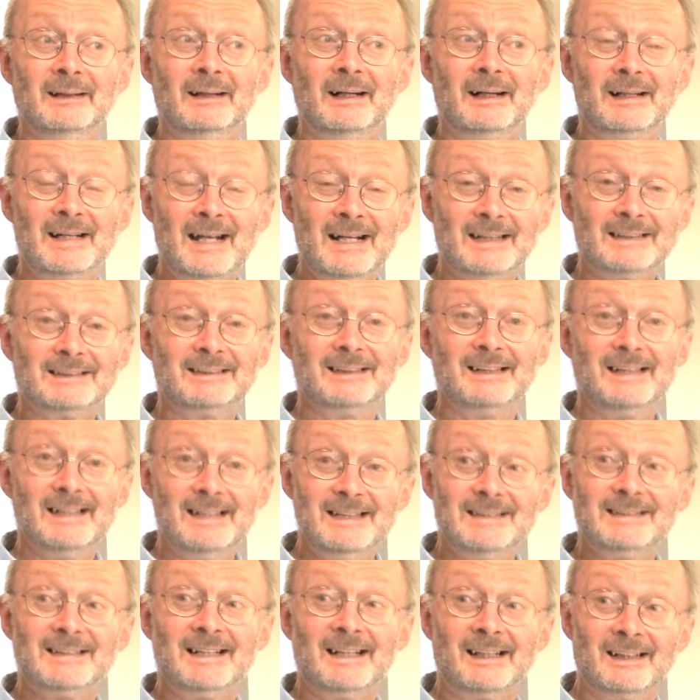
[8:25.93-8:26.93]
And actually
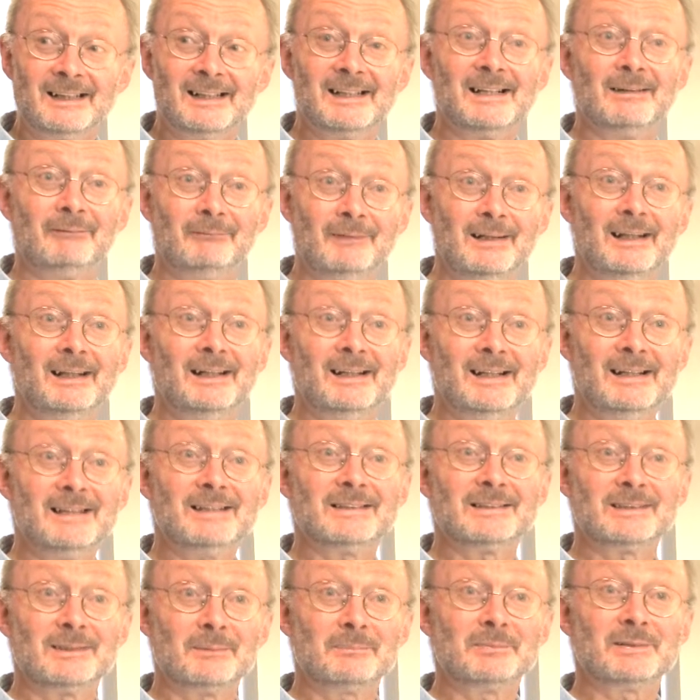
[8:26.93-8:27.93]
East Anglia really
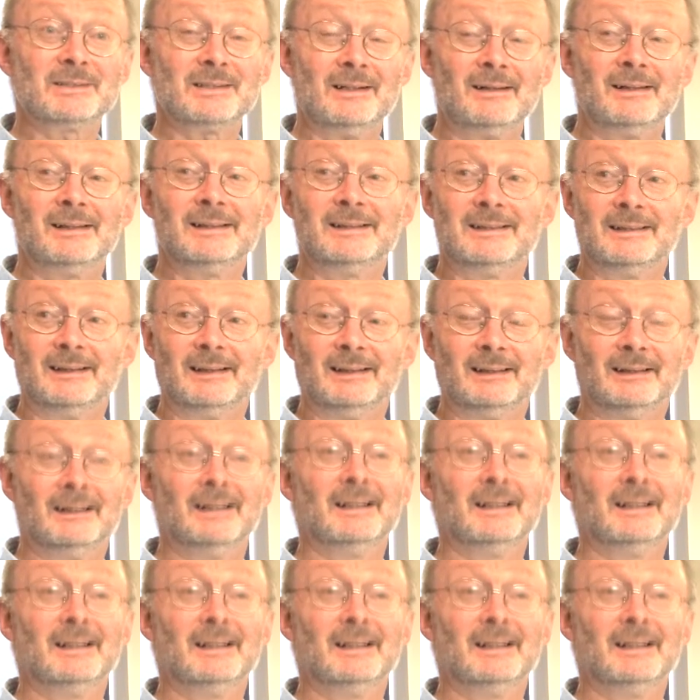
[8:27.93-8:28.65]
is subsiding,